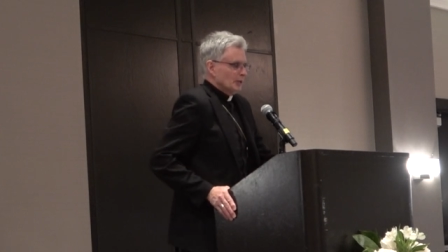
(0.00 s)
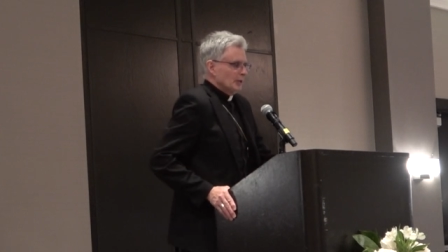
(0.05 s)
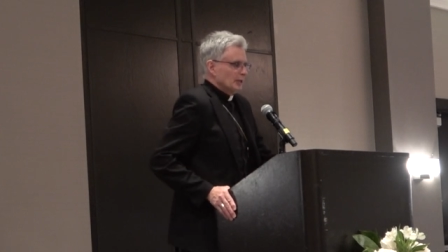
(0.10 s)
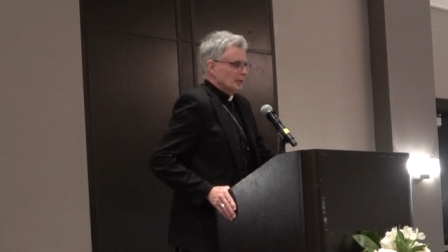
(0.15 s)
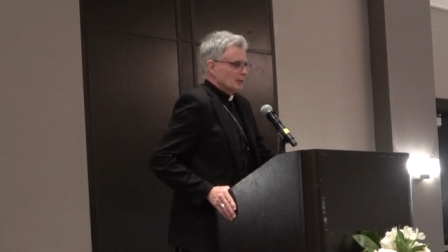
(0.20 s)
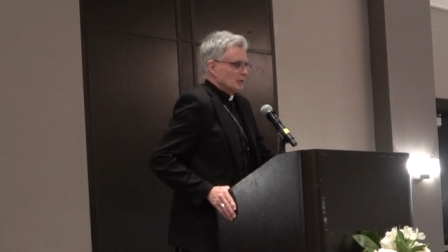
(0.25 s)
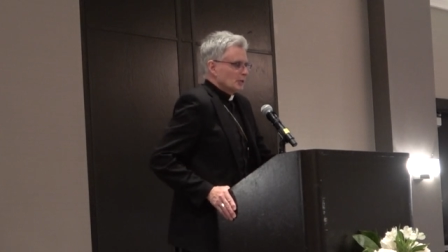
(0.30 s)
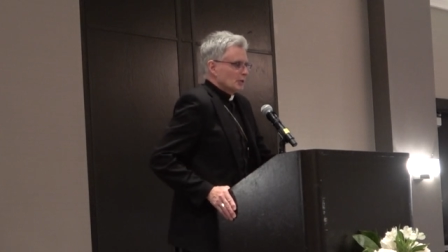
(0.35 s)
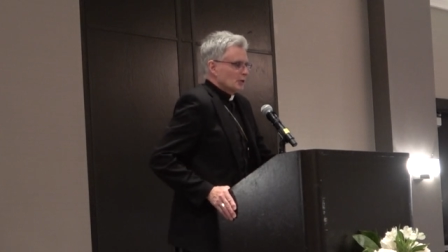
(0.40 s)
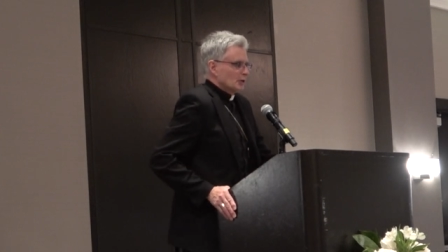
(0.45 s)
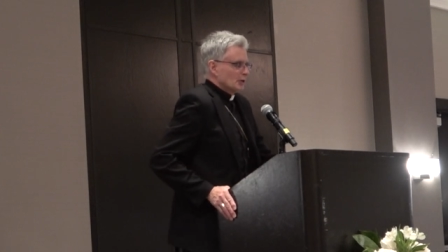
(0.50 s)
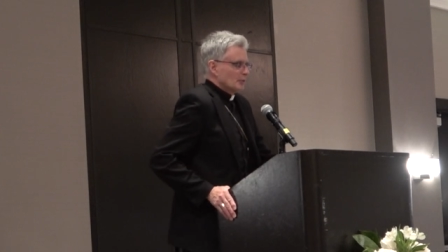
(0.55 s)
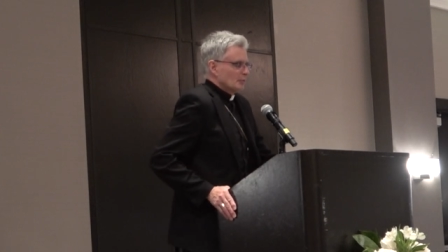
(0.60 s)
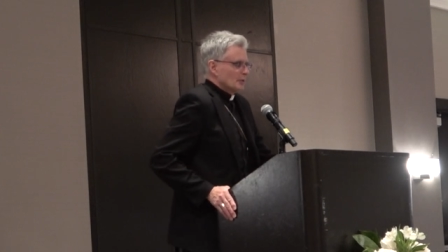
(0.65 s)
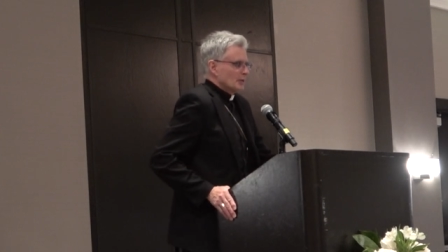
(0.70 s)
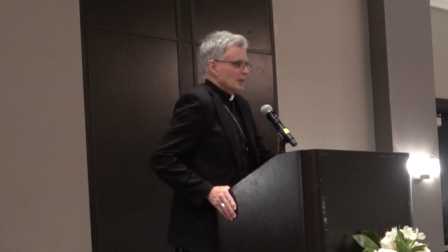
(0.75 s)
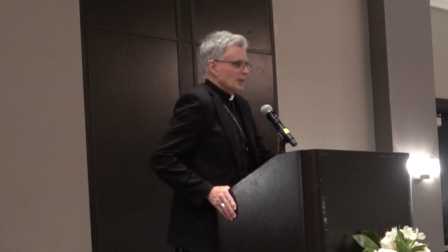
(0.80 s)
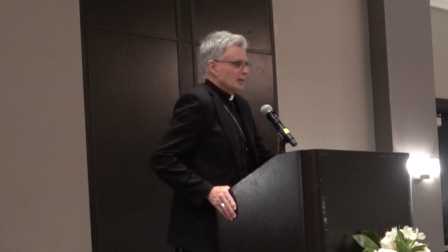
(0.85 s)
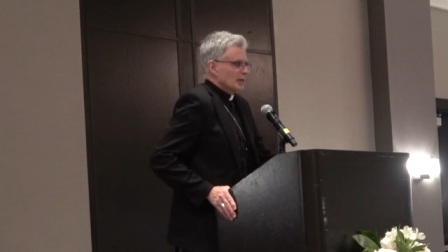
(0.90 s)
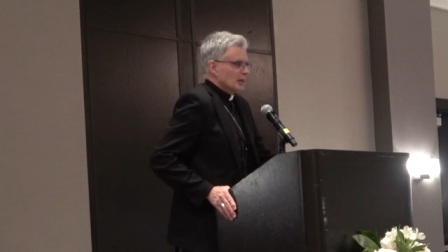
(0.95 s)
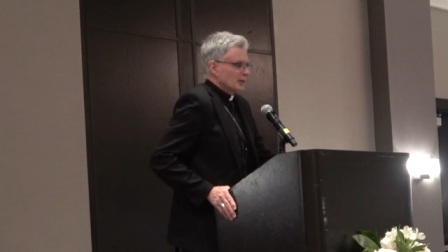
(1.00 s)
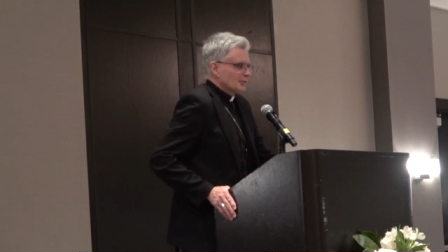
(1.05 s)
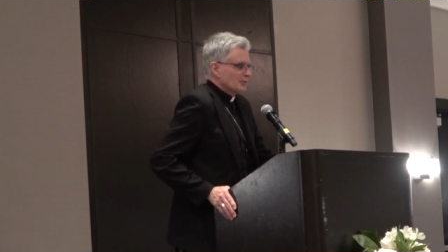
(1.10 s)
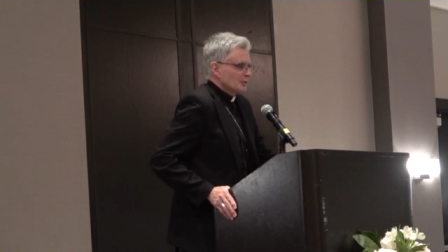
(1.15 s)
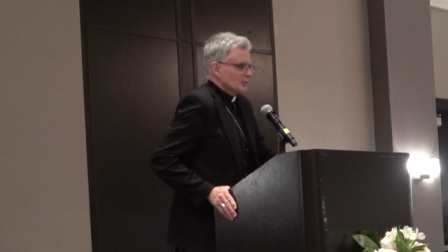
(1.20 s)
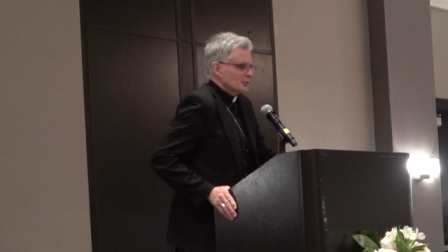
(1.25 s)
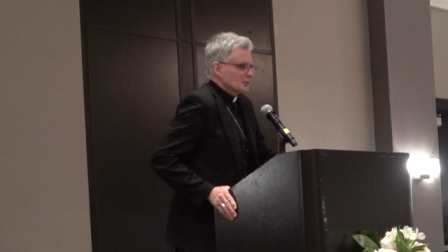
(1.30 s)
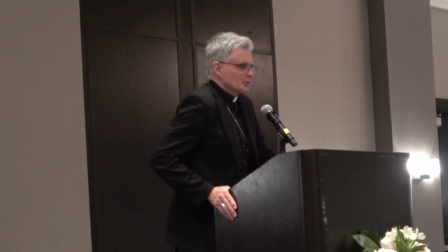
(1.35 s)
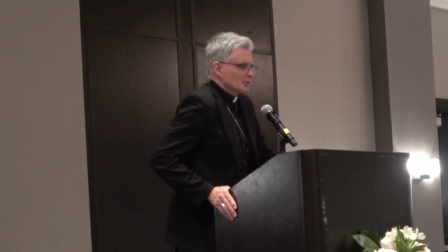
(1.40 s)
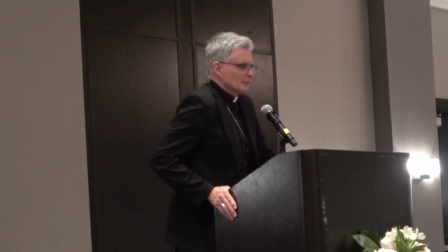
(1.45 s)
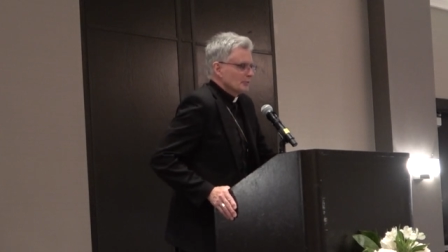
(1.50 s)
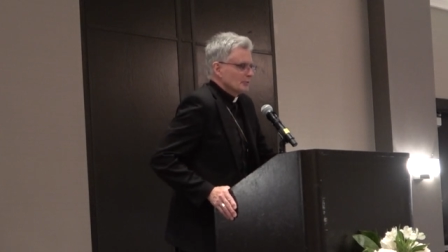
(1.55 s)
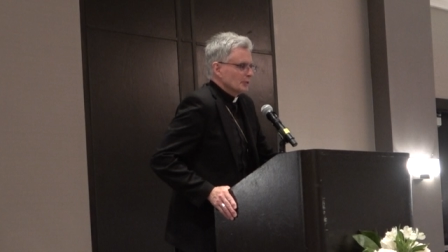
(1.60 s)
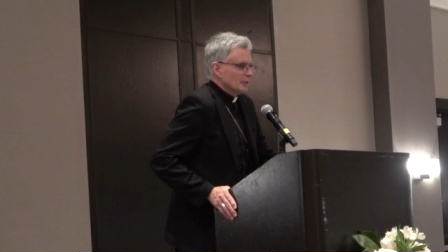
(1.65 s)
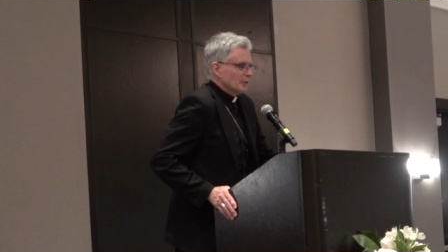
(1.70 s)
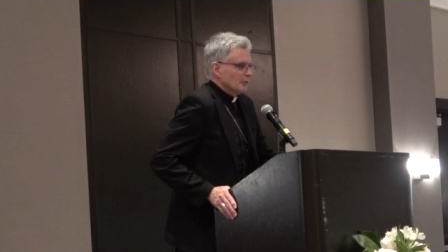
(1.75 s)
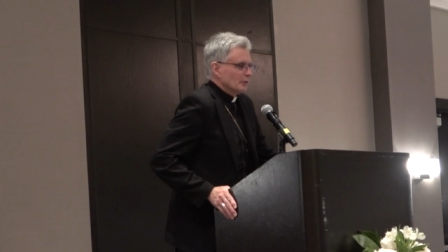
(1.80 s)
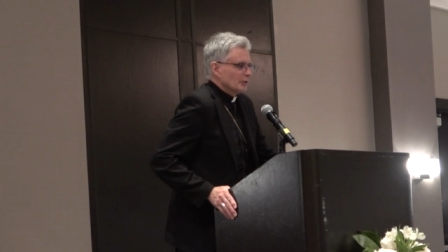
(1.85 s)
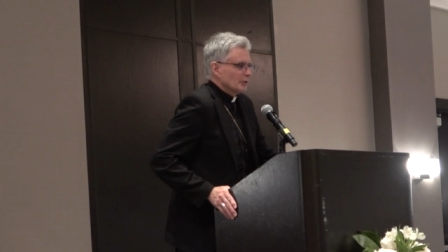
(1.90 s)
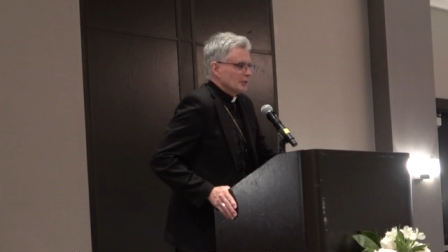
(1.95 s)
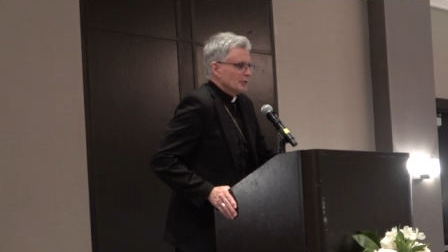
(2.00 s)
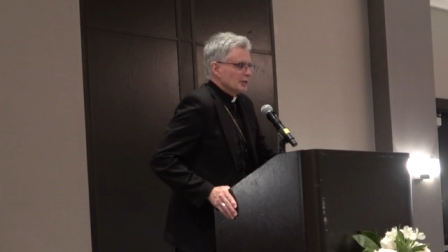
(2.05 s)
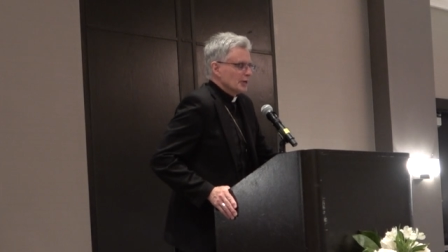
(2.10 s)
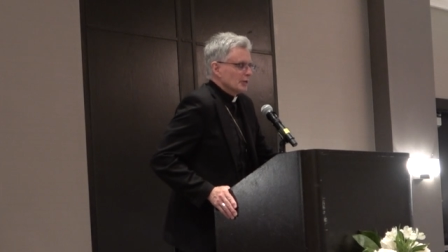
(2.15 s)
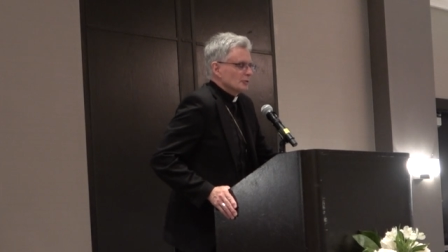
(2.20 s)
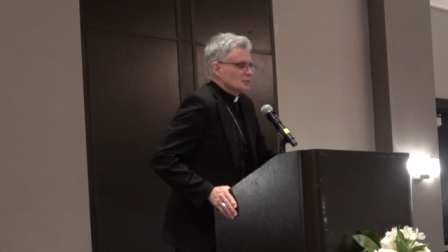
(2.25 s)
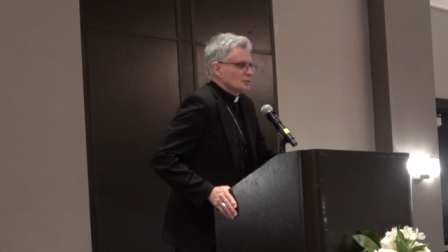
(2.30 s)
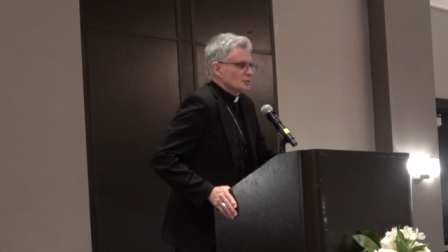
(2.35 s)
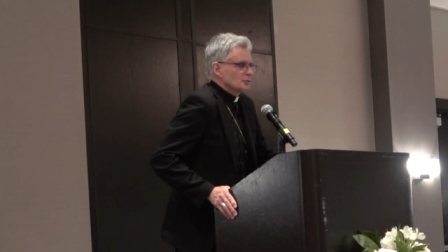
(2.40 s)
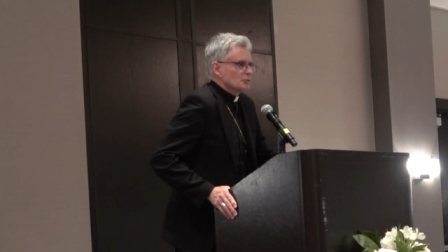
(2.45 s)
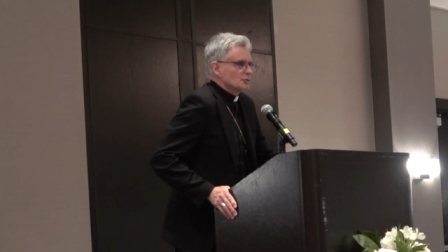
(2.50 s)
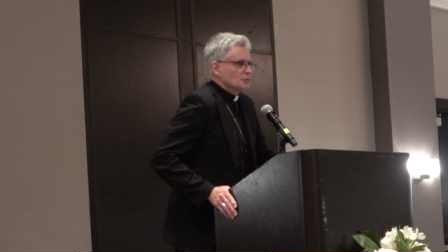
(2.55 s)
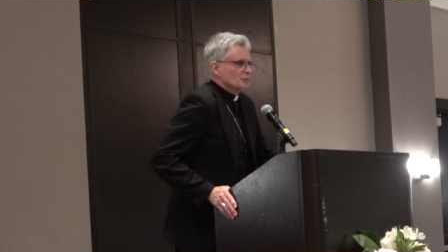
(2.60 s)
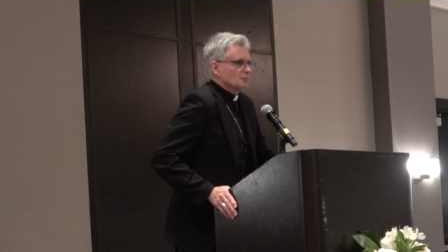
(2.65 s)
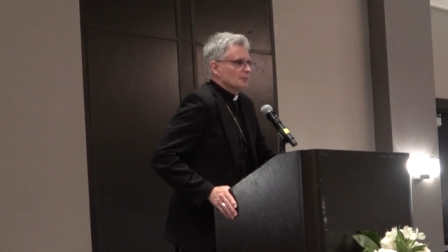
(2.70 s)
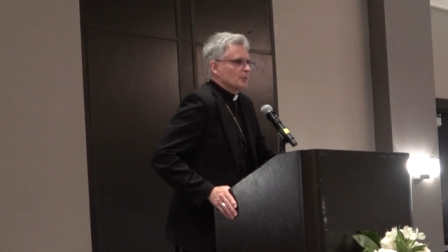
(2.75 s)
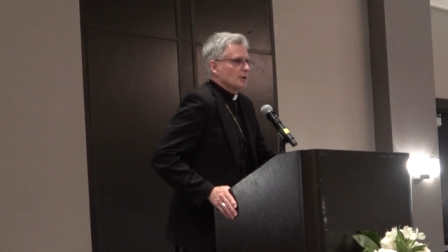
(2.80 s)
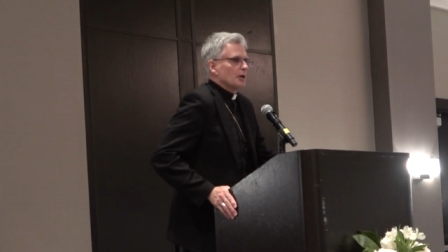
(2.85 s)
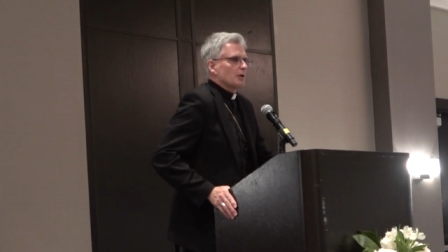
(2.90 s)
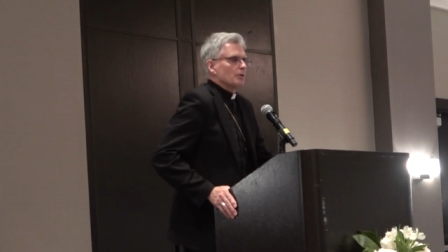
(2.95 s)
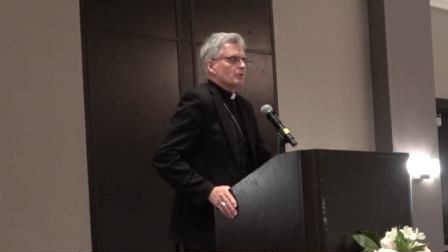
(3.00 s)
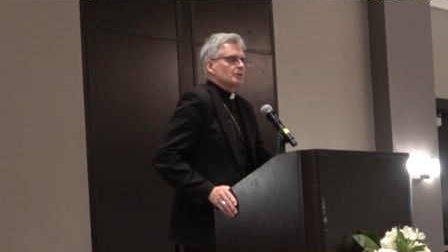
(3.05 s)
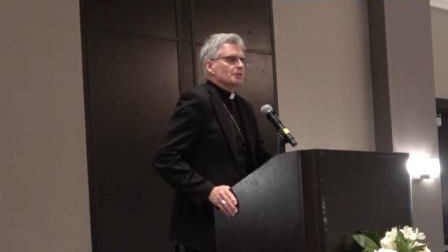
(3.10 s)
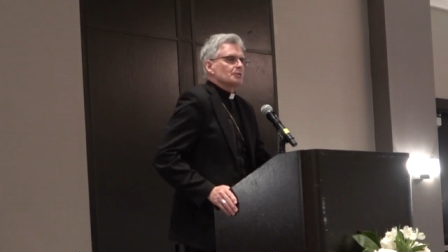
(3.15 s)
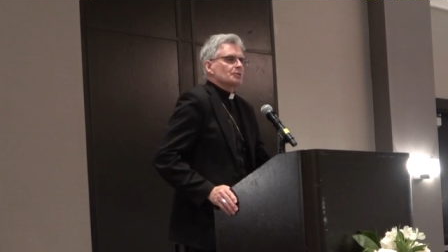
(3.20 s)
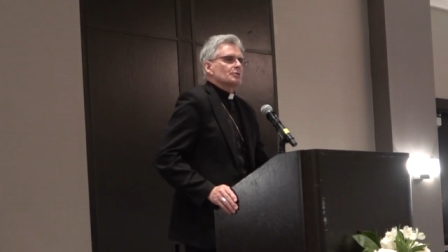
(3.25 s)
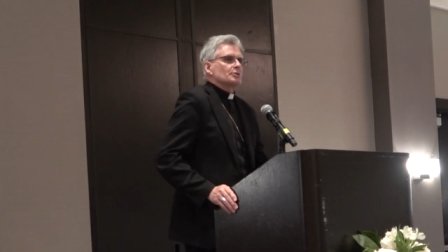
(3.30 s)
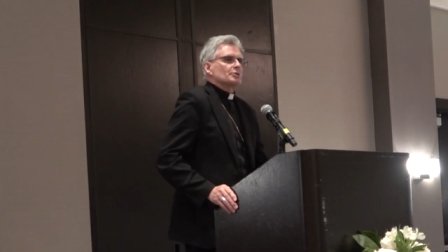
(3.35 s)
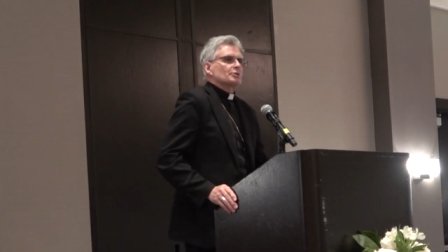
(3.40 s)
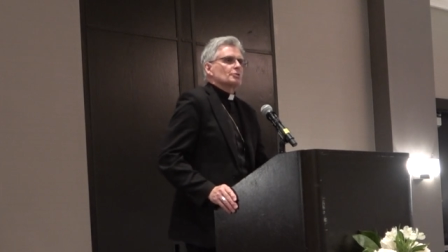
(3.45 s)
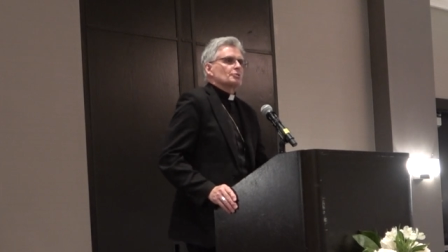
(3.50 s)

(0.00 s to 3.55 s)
in a Carmelite, I think, seminary in the outskirts of Paris.